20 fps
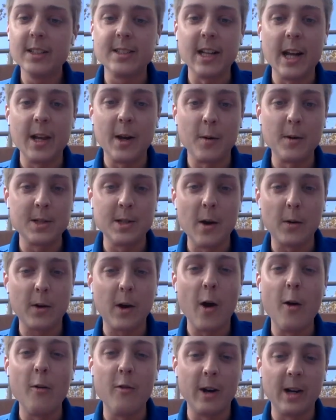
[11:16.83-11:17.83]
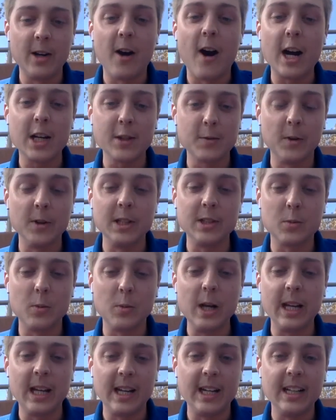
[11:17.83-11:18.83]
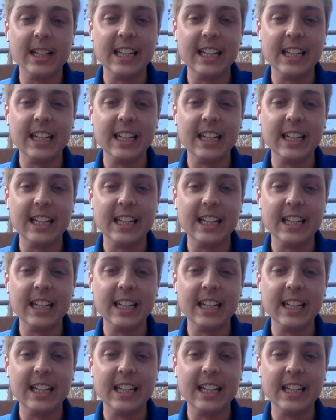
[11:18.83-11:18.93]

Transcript: saying there was no COVID in Knoxville this weekend.